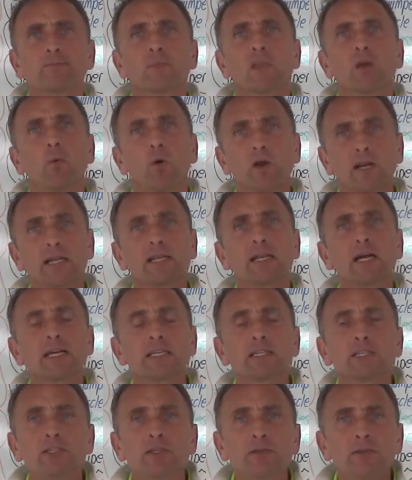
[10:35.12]
What I'd like
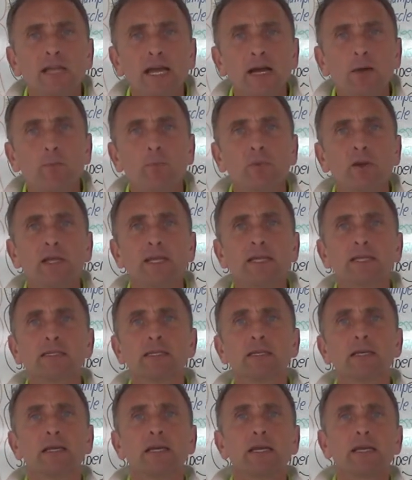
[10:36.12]
to do now,
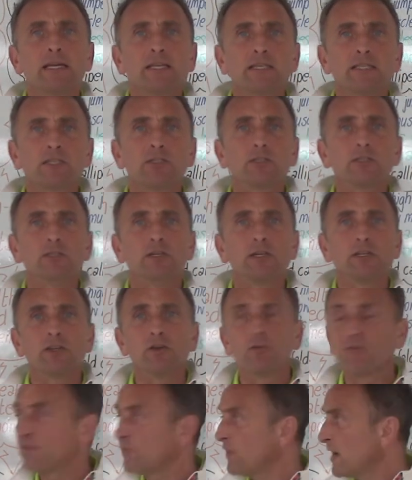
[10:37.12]
please, is
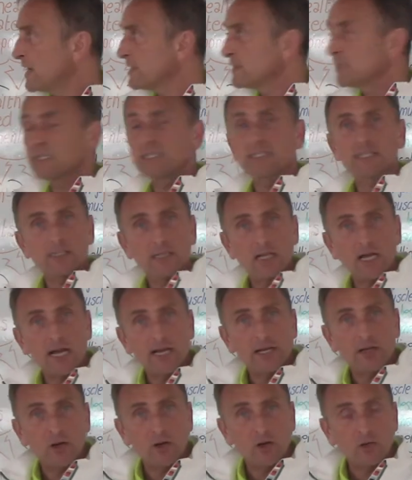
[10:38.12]
you'll find this
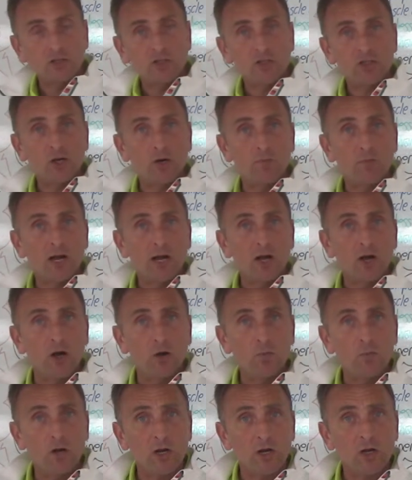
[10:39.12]
slide on Show My
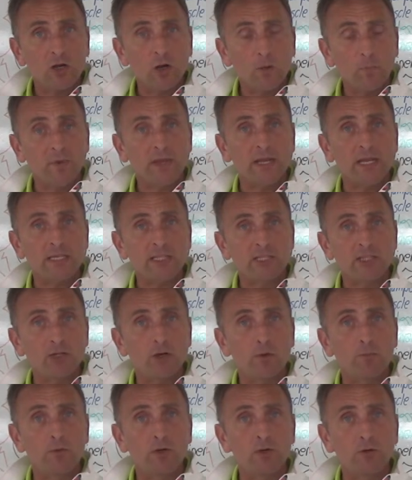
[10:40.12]
Homework. Copy it into
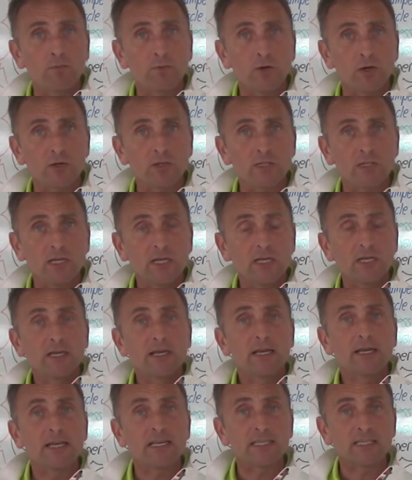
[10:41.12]
your blue books.
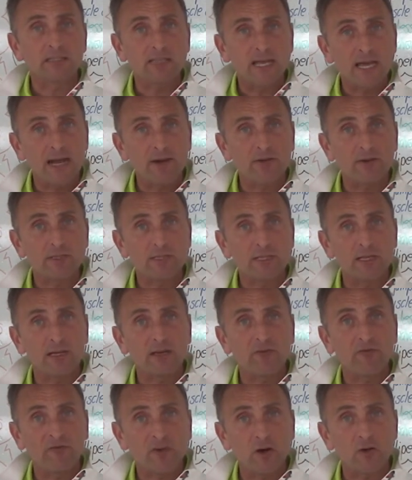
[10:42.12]
It's there as
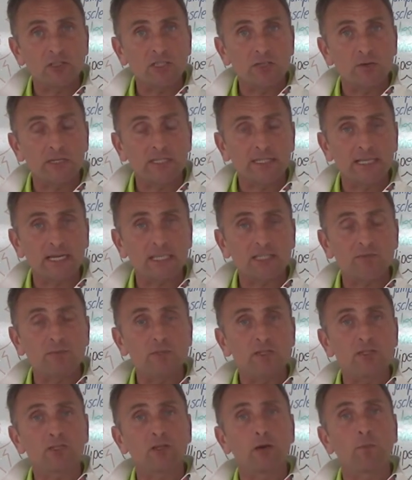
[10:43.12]
a photo
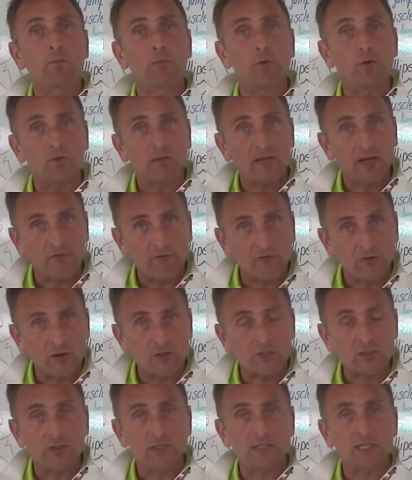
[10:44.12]
attachment, so put that
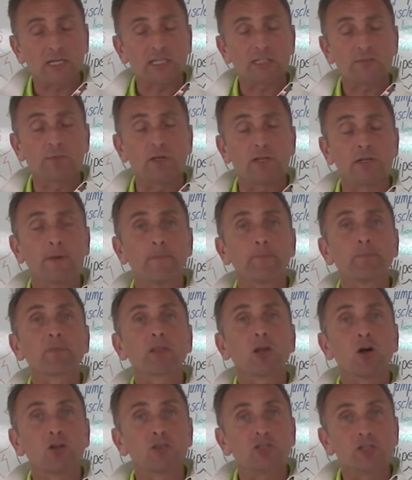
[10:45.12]
photo attachment
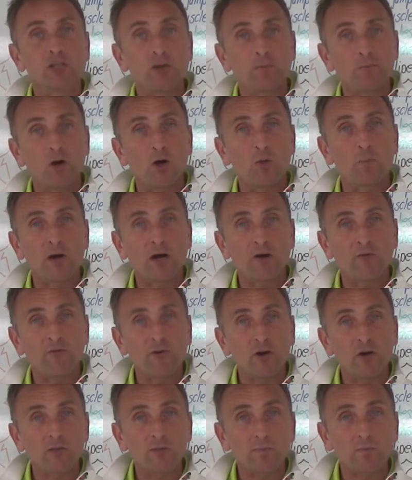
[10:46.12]
onto your mobile
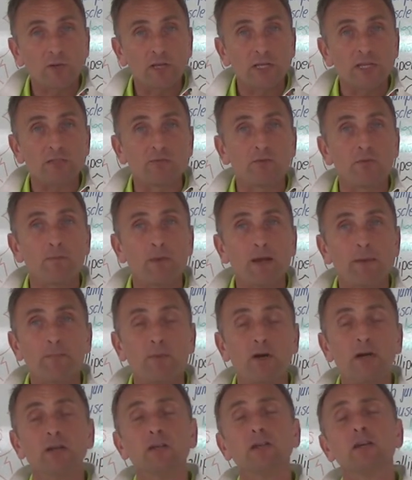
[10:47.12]
phones, please.
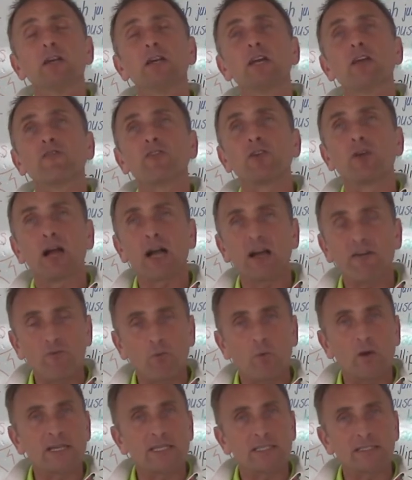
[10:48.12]
Remember, if you have
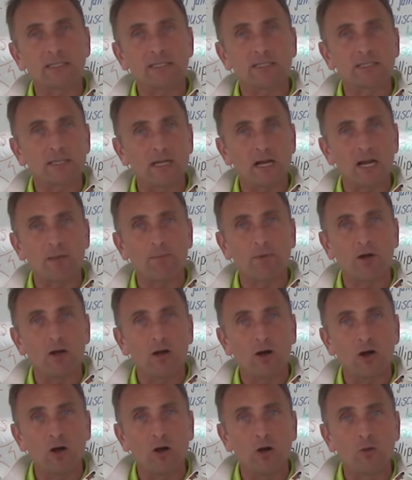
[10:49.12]
wasted time at
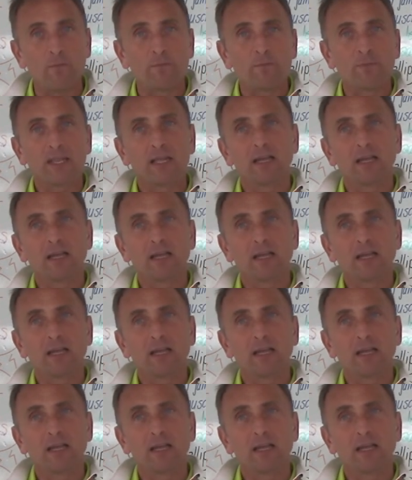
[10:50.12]
home,